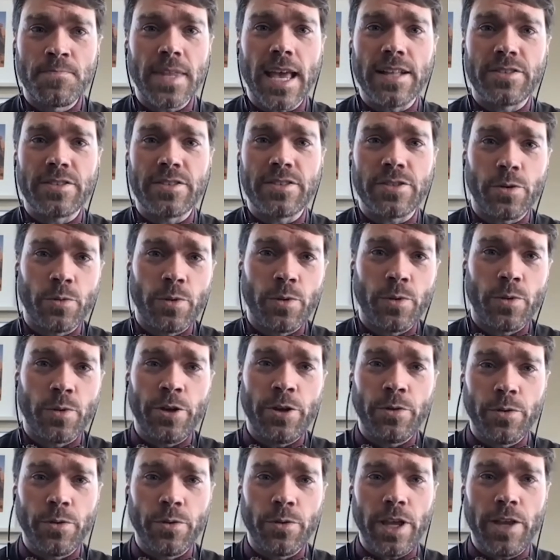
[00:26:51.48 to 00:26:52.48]
And yeah. so
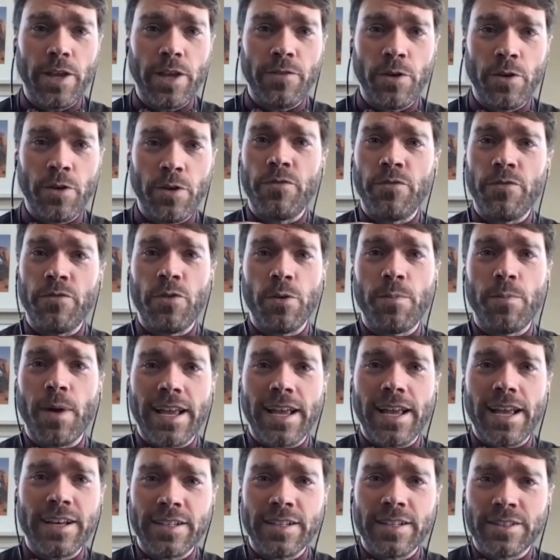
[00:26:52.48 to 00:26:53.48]
when you if you if you
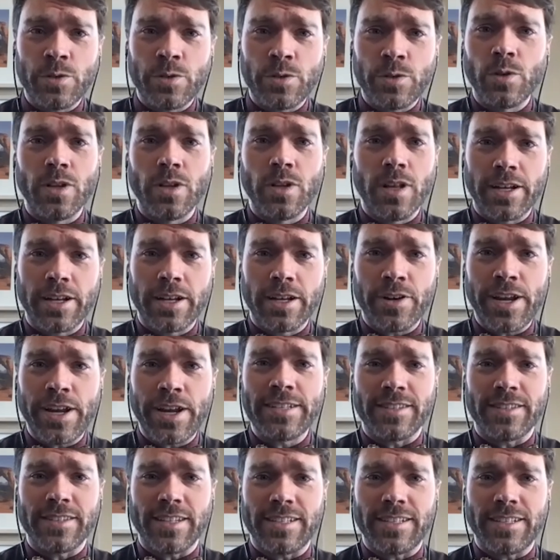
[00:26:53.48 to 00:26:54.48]
buy a tool on
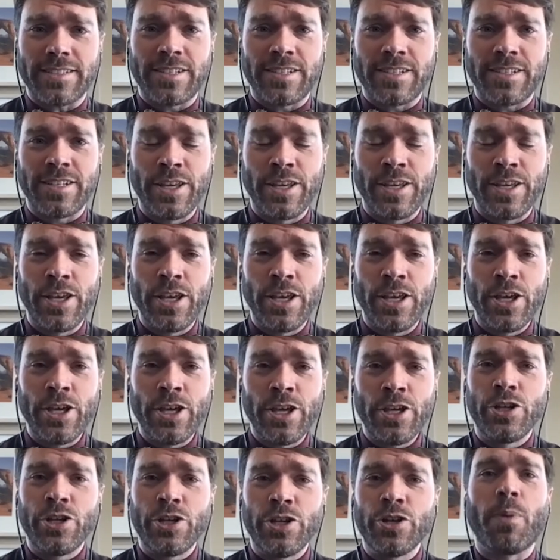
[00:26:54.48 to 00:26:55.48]
Craigslist,
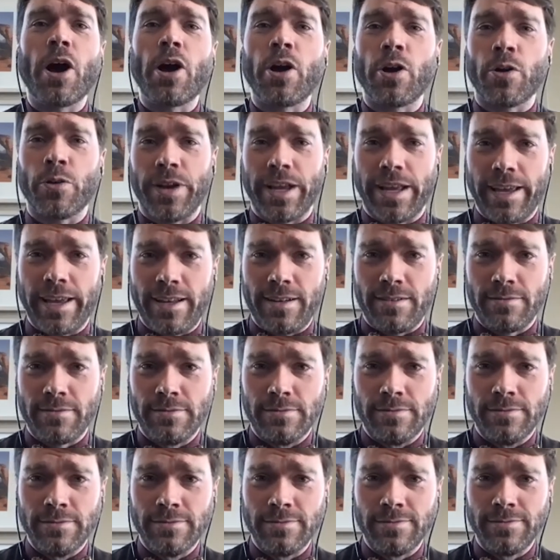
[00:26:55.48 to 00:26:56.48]
you're borrowing it,
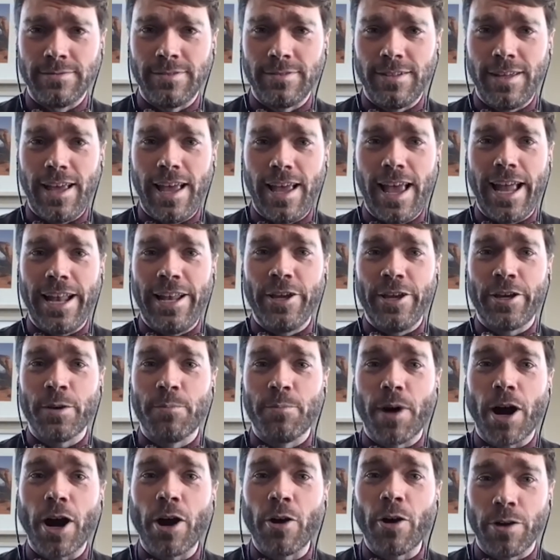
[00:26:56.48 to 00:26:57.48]
and you can
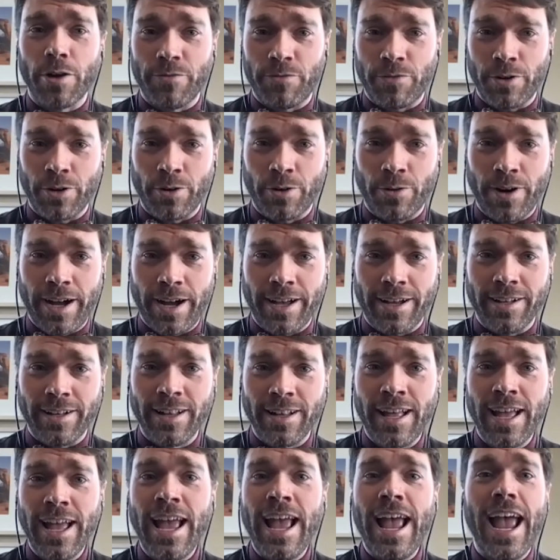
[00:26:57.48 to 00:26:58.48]
borrow it for a
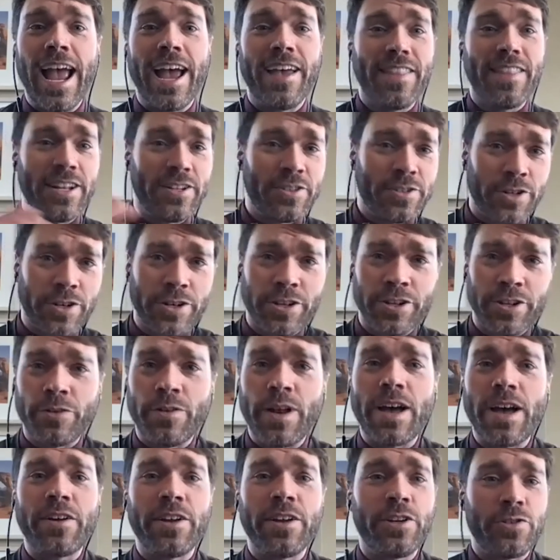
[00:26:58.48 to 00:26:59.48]
while and then turn it
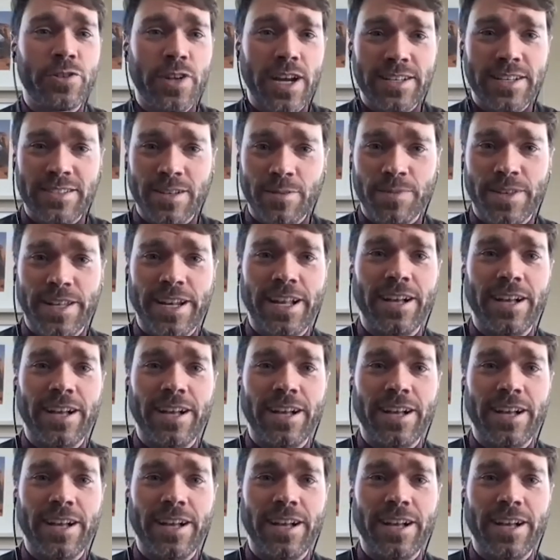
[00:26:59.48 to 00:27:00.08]
around and try something